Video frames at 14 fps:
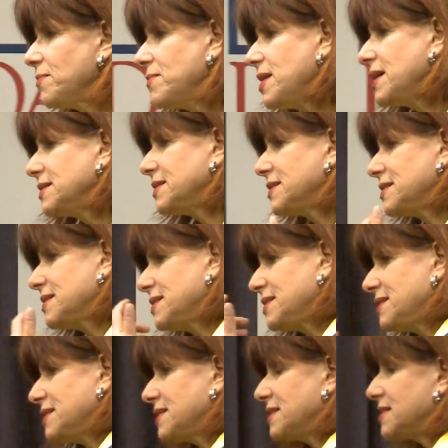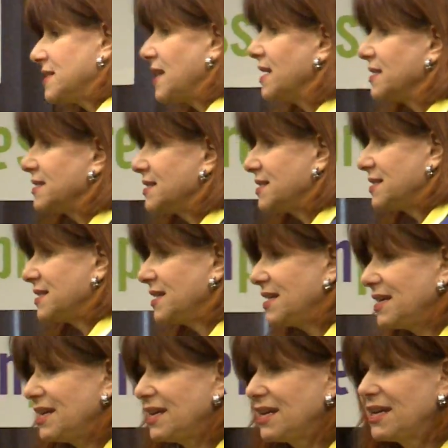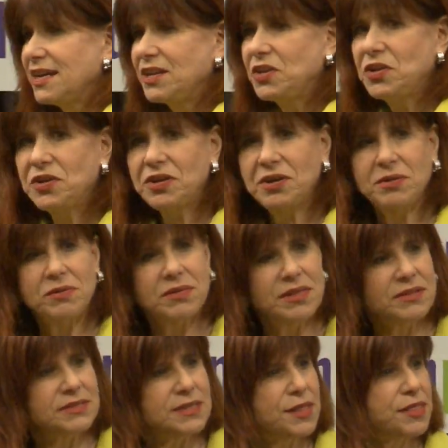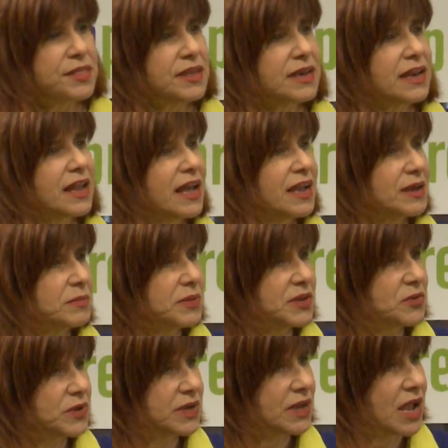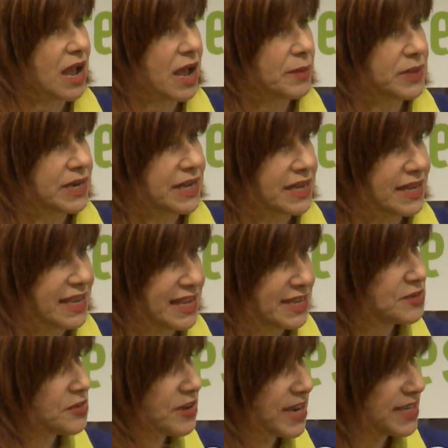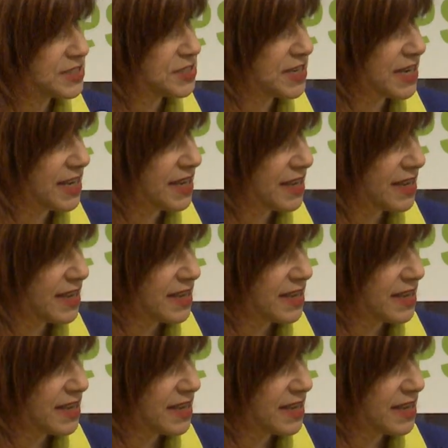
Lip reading: from mess to success. There's a thin line between comedy and tragedy.